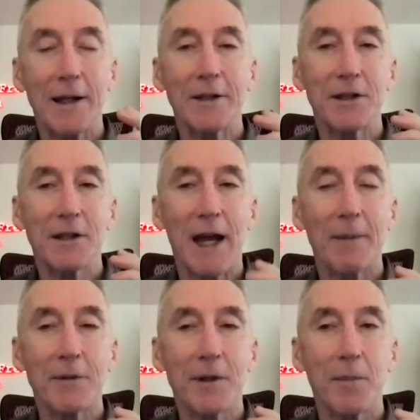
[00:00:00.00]
It
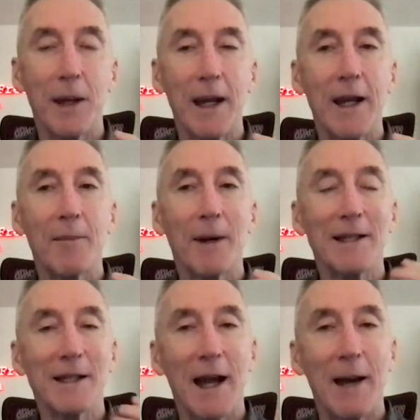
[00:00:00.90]
stops the pain by
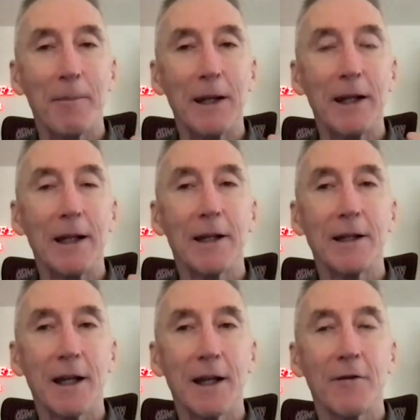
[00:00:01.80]
stopping the
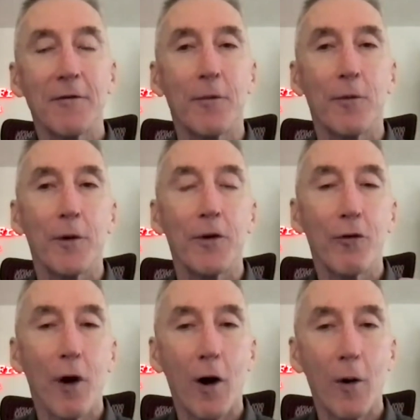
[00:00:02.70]
addictive
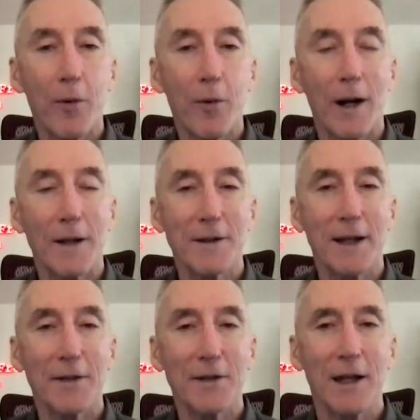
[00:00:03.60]
withdrawal
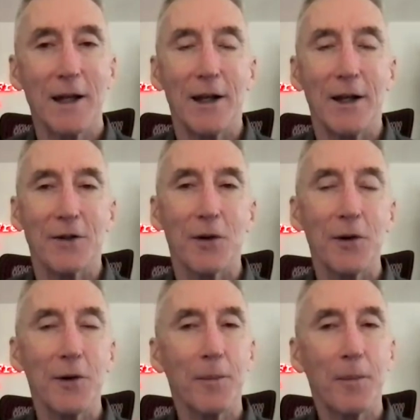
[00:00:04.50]
process. So
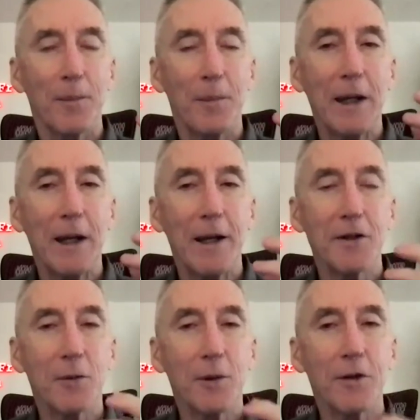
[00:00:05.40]
you're beginning
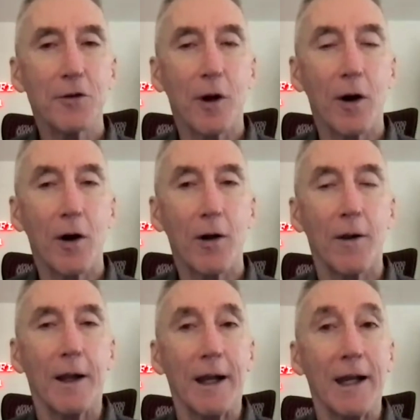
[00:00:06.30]
to withdraw.
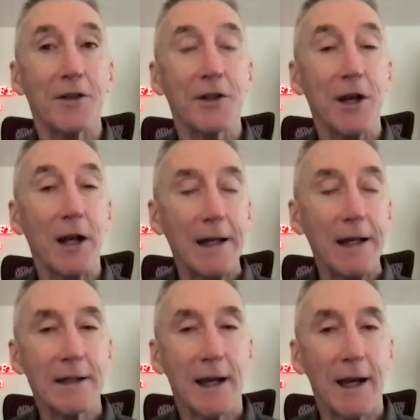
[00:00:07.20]
It's
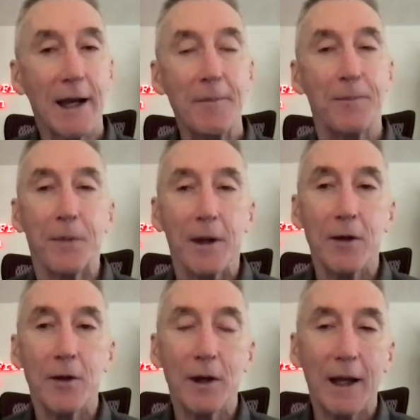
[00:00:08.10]
nighttime.
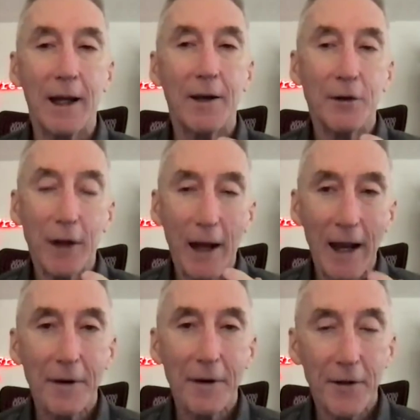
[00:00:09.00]
You can't
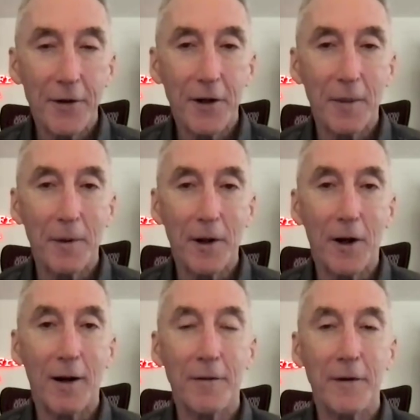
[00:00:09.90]
have another cup of
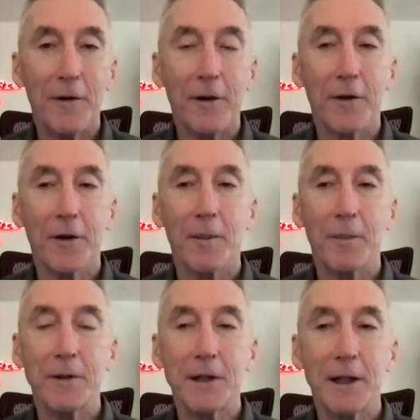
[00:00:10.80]
coffee or another
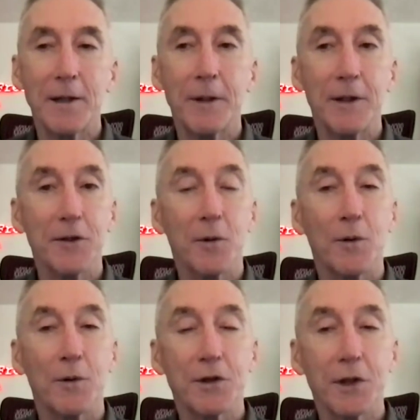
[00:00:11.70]
cup of tea because you
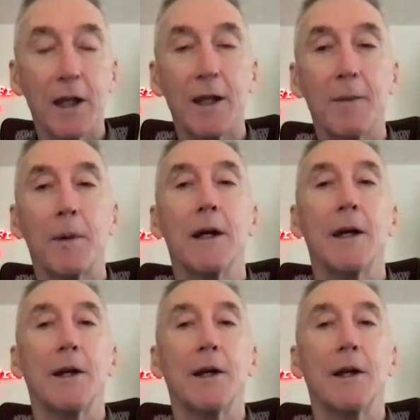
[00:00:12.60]
won't sleep.